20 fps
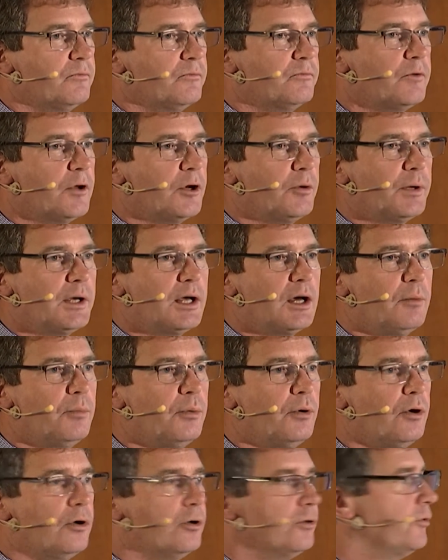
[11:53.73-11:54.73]
following up
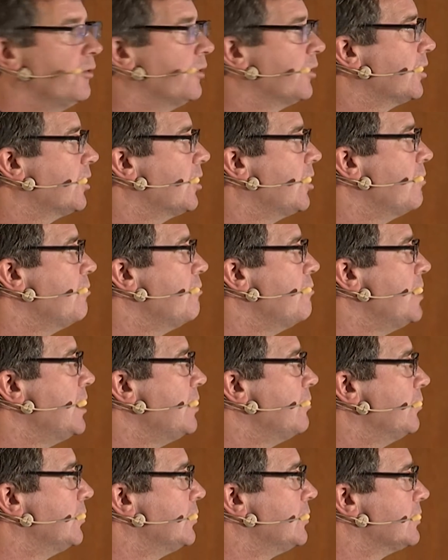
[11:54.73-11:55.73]
on the
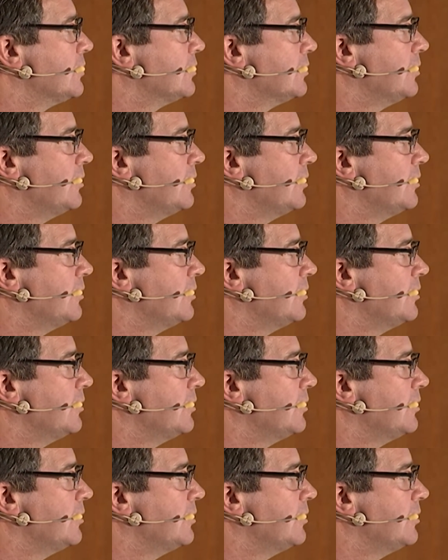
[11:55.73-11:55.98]
commitments